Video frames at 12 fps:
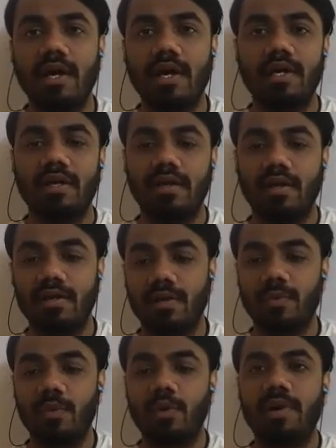my
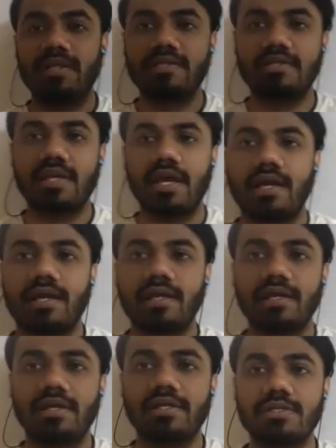mobile stand
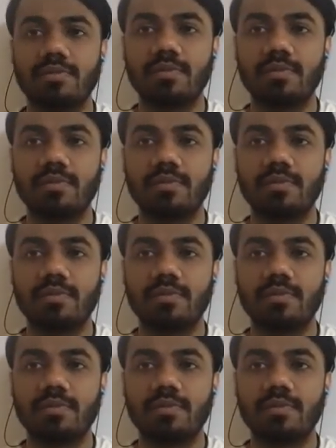is